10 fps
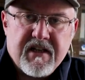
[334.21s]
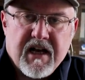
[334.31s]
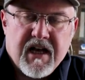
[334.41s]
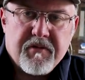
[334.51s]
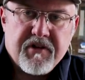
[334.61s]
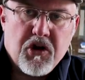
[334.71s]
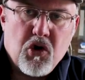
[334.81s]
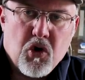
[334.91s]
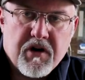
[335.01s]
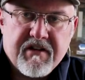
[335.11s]
uh, no
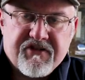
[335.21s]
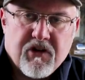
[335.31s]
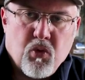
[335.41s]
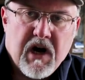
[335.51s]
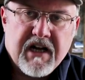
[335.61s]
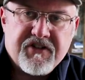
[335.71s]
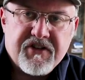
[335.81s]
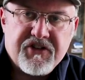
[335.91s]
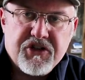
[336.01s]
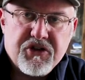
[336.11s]
longer is required to
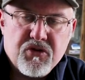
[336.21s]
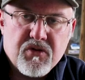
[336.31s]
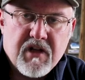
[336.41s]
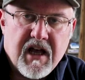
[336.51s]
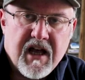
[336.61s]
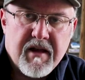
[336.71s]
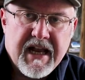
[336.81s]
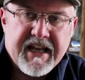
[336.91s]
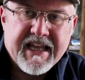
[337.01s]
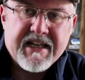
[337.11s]
do uh,
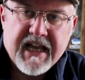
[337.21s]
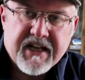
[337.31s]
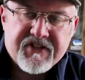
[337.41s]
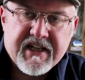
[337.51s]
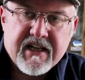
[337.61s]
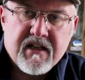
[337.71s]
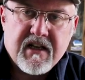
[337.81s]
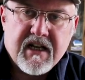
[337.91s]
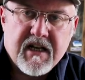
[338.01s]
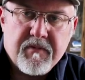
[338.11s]
any indexing
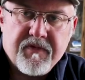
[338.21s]
um,